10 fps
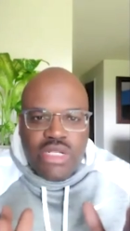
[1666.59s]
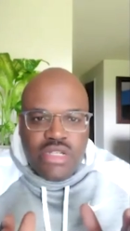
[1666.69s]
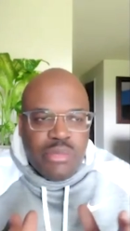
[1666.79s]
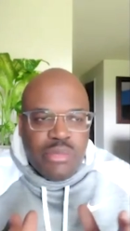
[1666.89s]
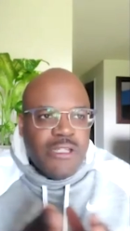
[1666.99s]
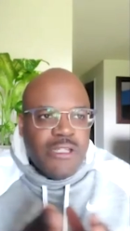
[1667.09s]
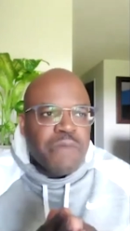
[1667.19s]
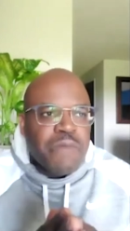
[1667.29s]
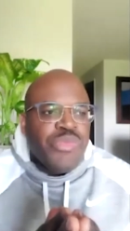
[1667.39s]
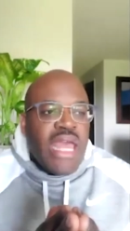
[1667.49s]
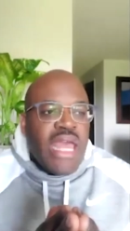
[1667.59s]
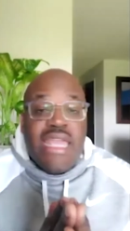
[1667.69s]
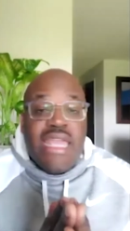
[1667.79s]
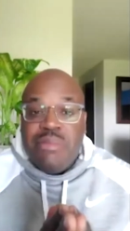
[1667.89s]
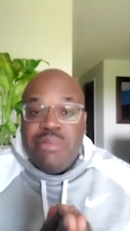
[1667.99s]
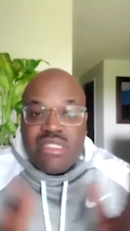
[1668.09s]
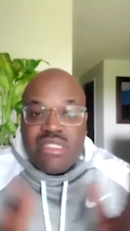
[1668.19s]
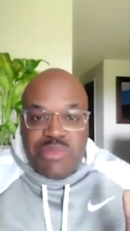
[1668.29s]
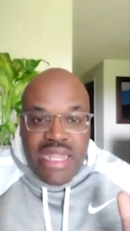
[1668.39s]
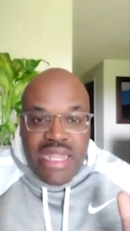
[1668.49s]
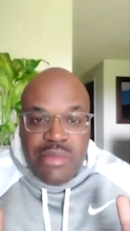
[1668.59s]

But hey, in the midst of this pandemic,